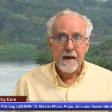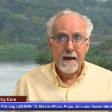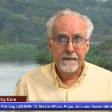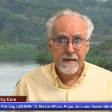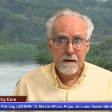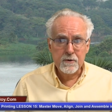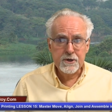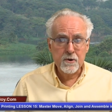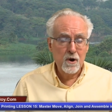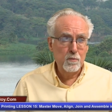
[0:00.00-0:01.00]
And that was
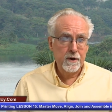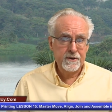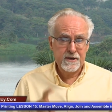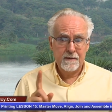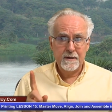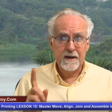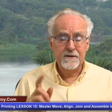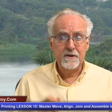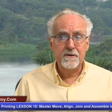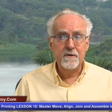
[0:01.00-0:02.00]
your homework assignment. And
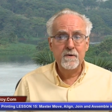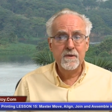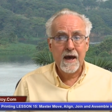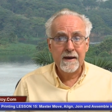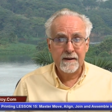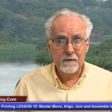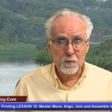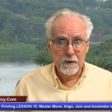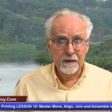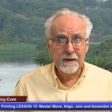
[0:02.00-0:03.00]
to do that, it
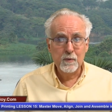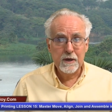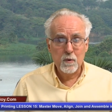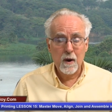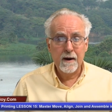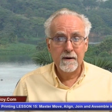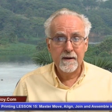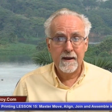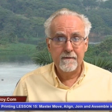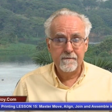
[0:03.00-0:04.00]
really required
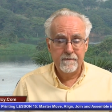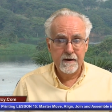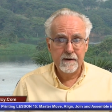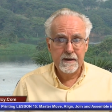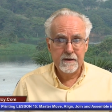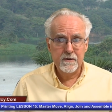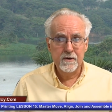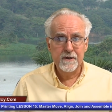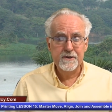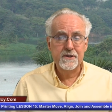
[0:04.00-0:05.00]
a very
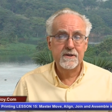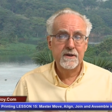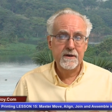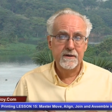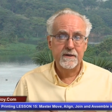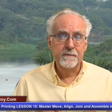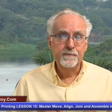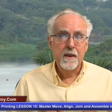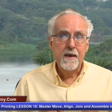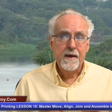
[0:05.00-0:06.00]
good skill
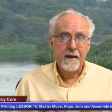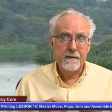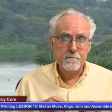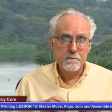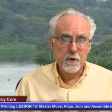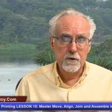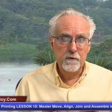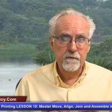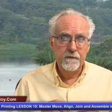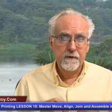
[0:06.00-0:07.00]
in
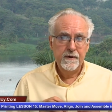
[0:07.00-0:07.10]
move,